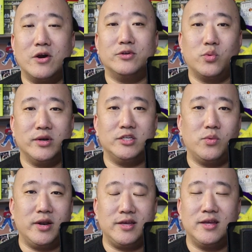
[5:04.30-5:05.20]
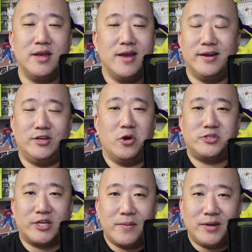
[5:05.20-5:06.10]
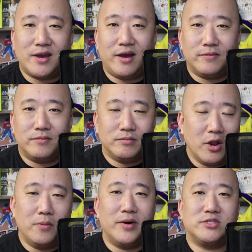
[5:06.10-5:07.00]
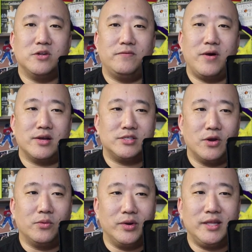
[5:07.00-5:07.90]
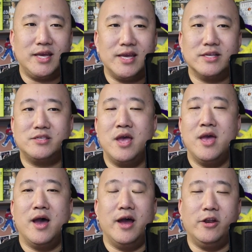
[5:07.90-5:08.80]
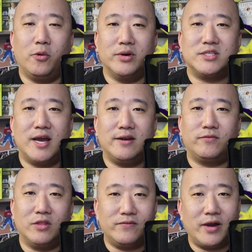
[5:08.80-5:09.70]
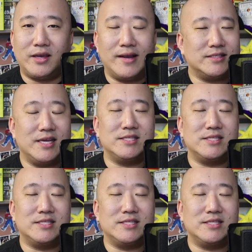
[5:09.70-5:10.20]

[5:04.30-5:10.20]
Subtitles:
go in 2020, Dozier can be cut. No muss, no fuss. So it really is a no-risk signing for the Vikings.